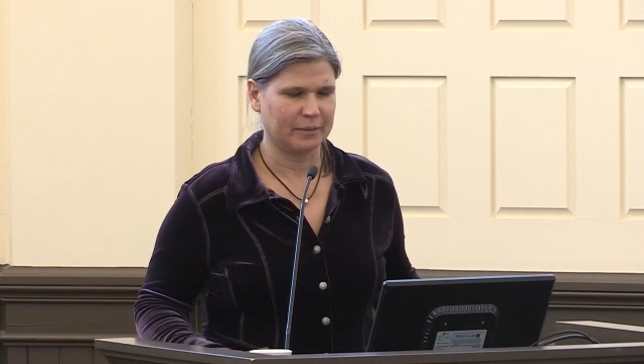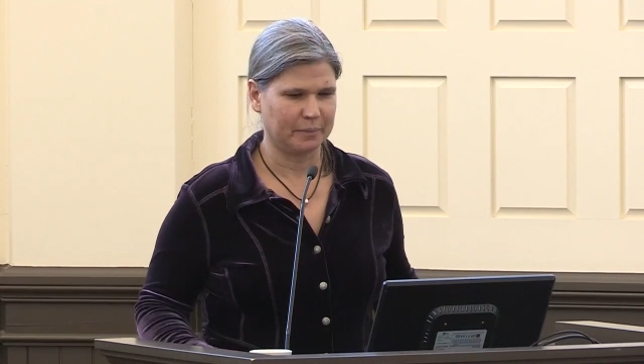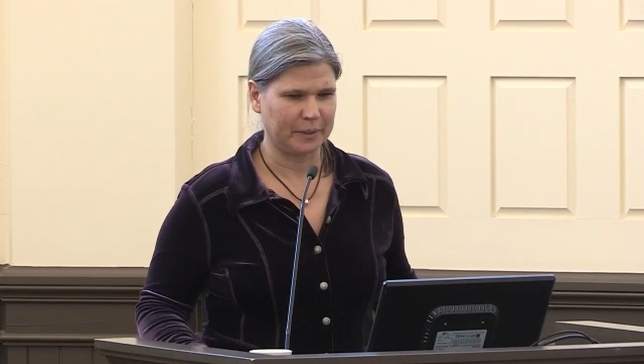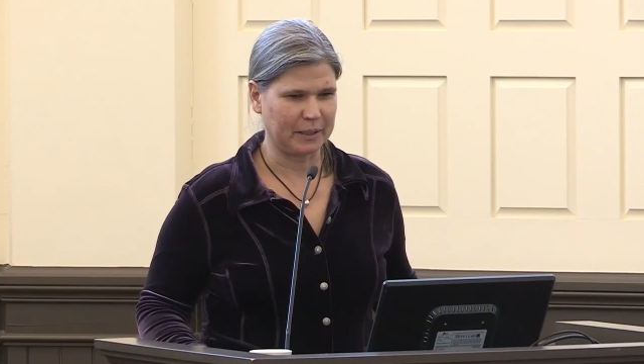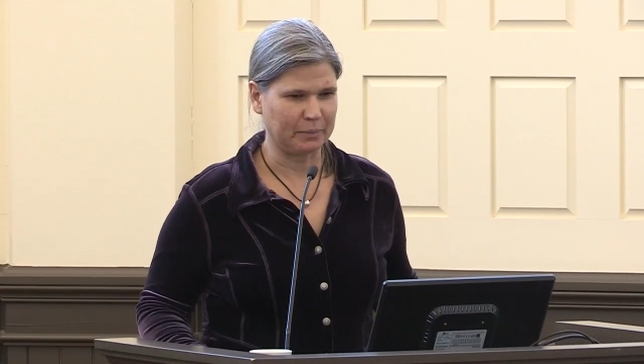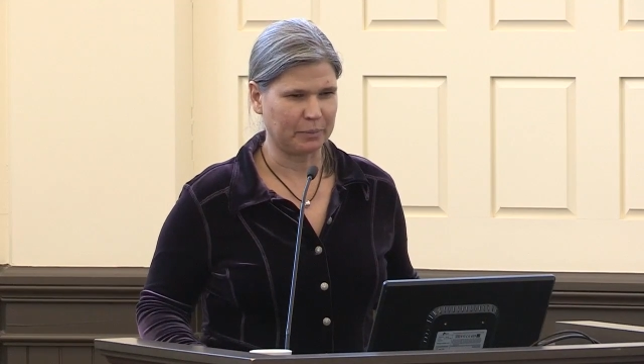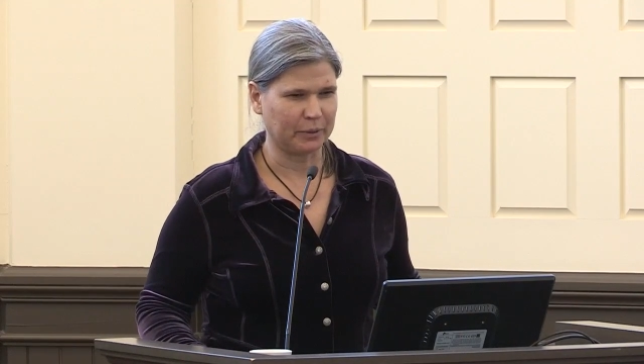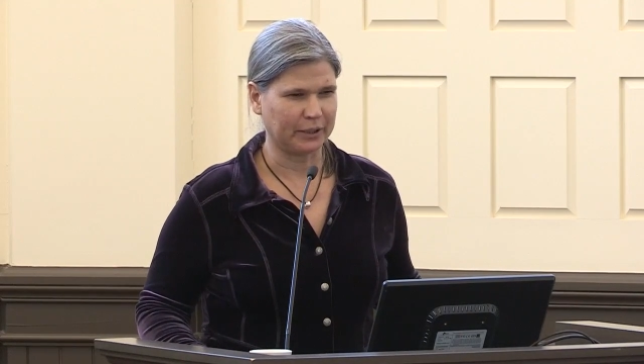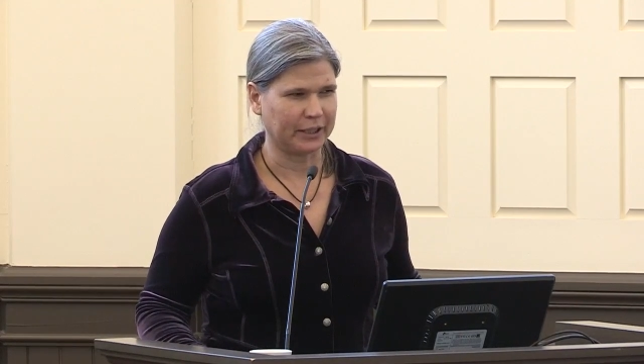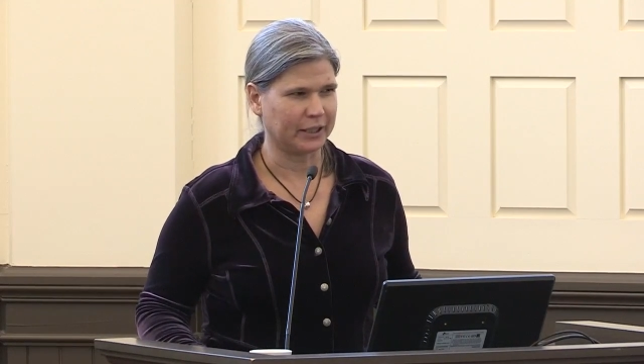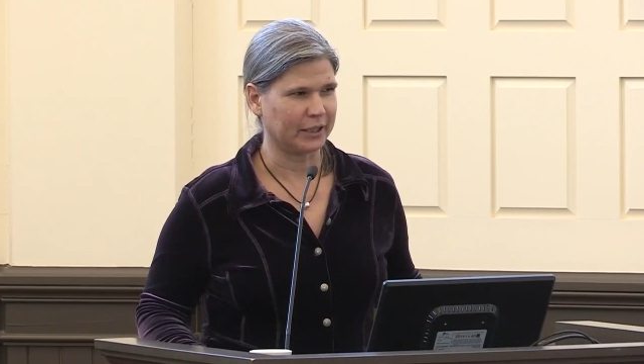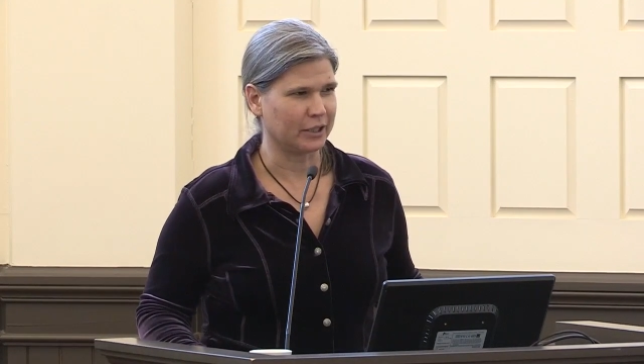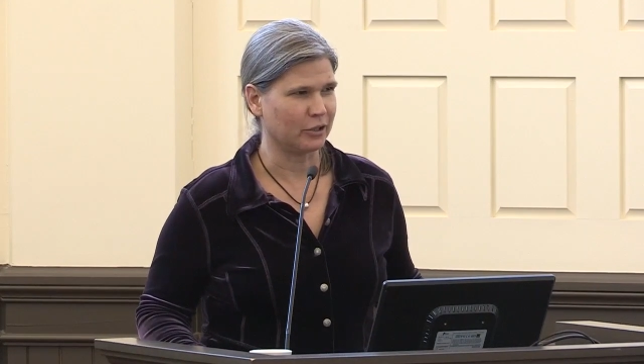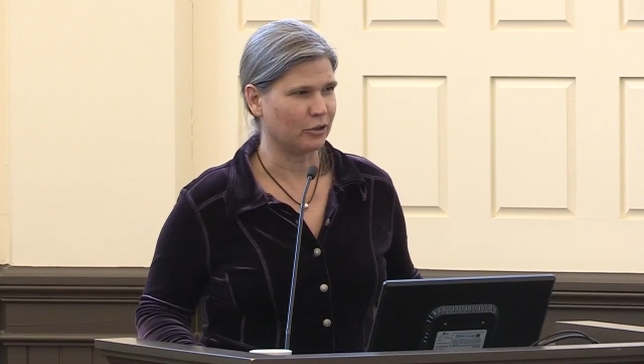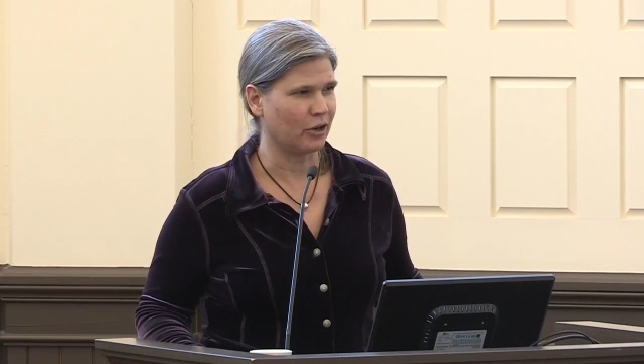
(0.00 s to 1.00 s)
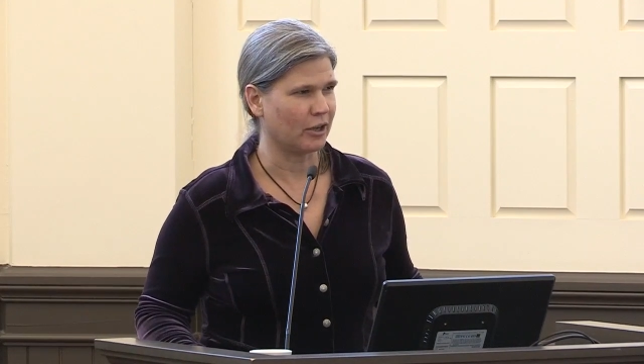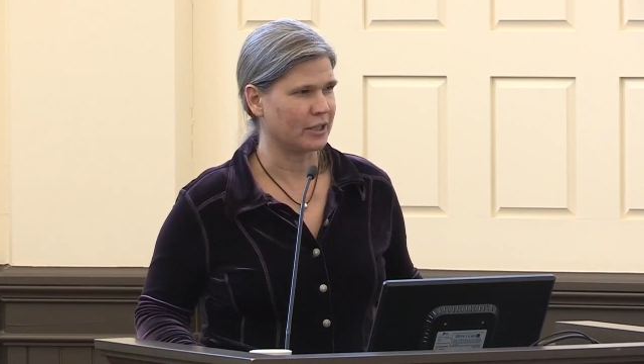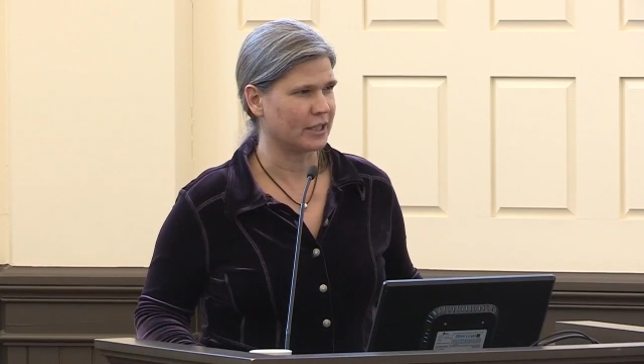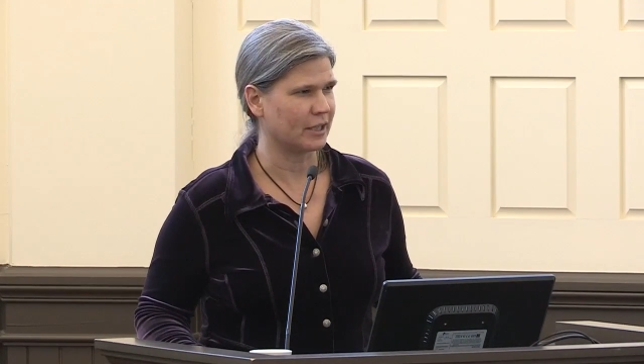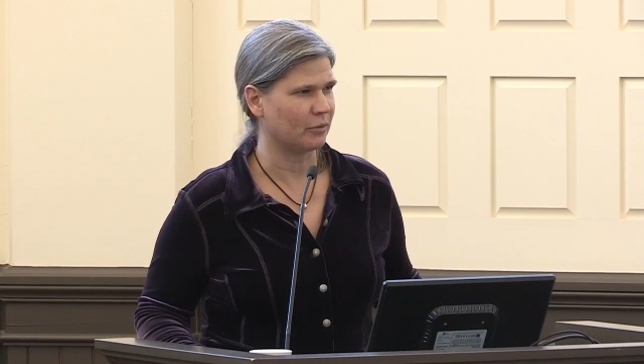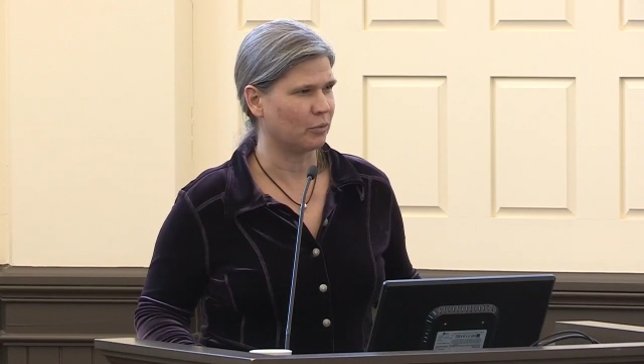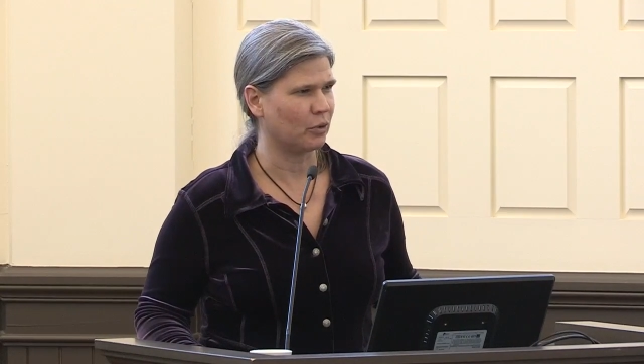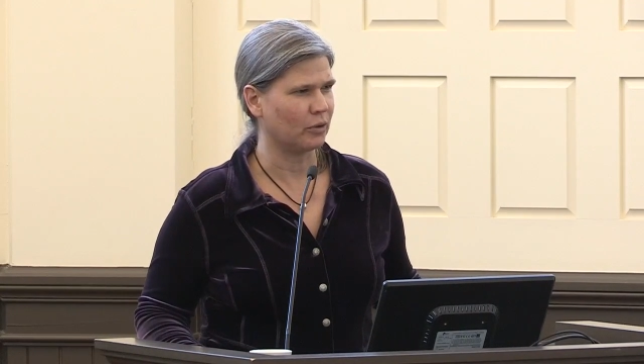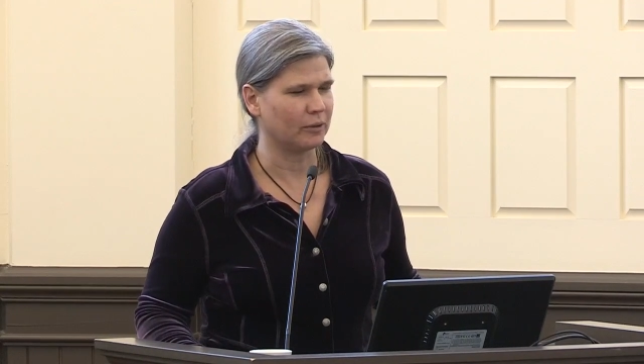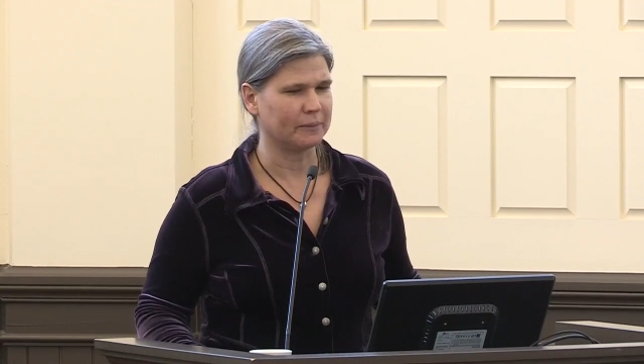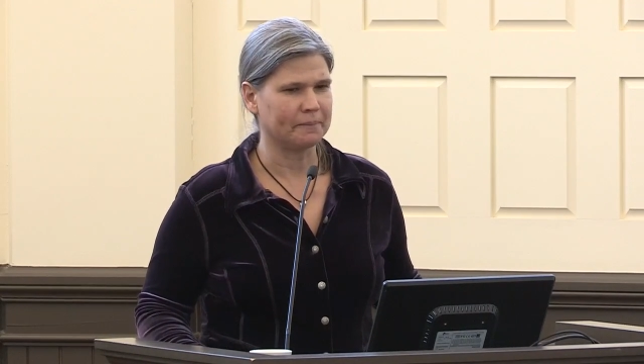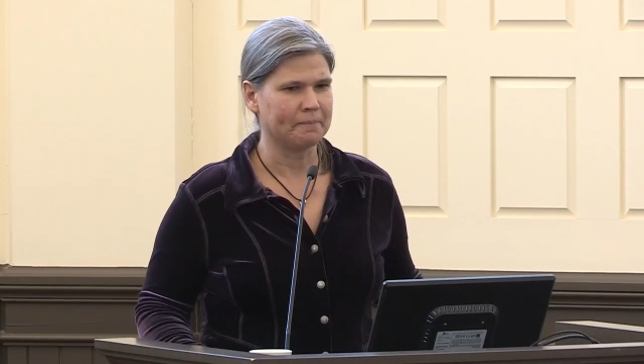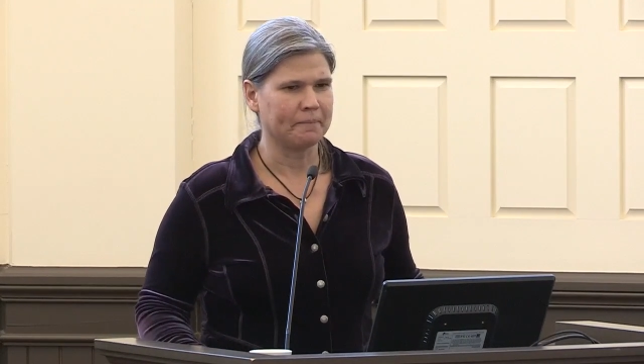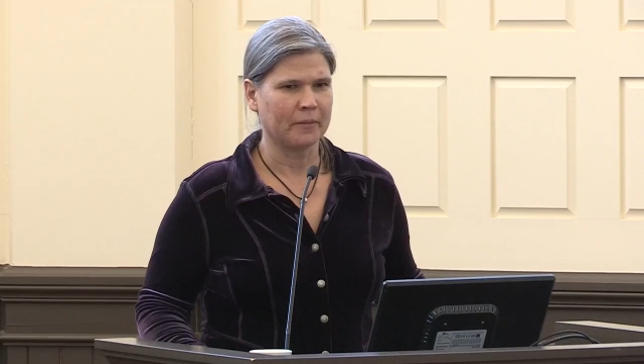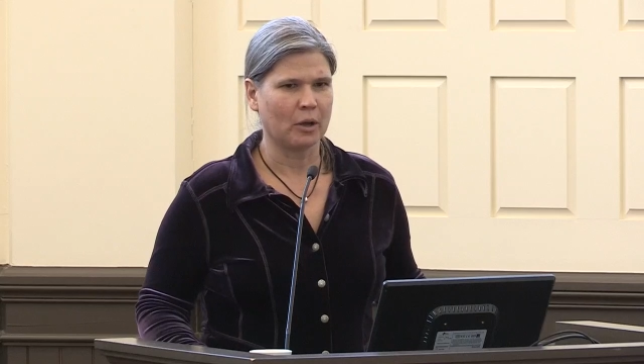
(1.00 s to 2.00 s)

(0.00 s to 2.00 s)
people in the Yukon said, well,